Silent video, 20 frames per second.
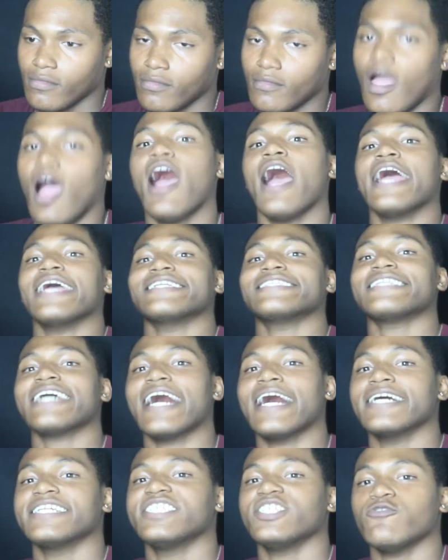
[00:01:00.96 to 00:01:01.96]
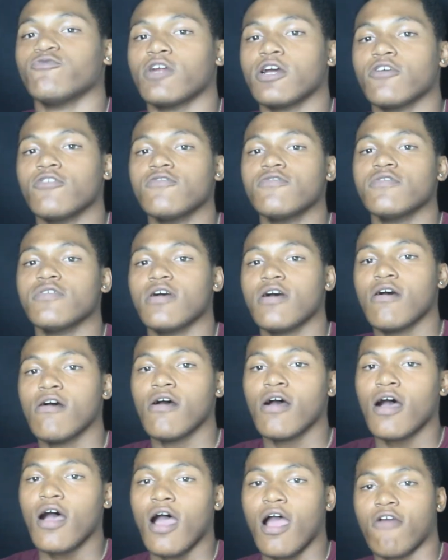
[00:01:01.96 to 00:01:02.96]
Alright, Tanjiro.
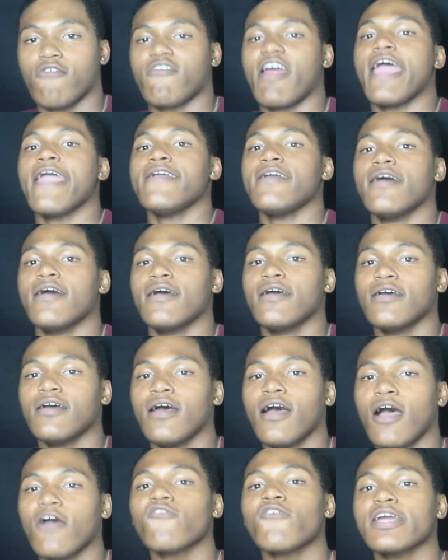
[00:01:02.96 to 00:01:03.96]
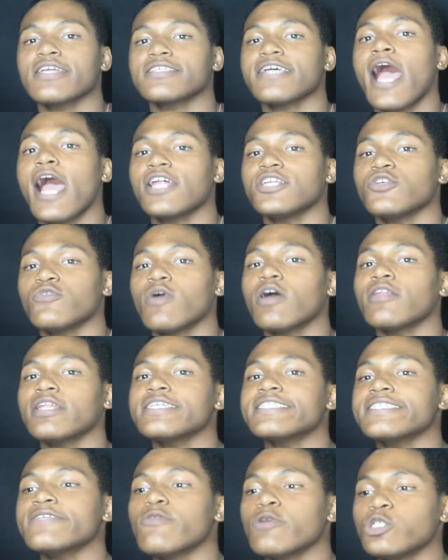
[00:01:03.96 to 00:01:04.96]
Alright, Tanjiro.
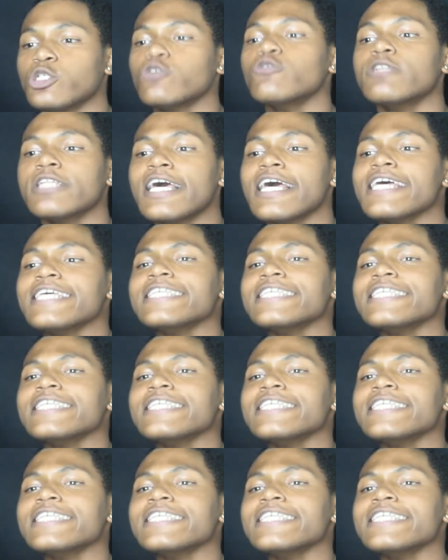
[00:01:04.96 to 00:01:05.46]
Let's see what you,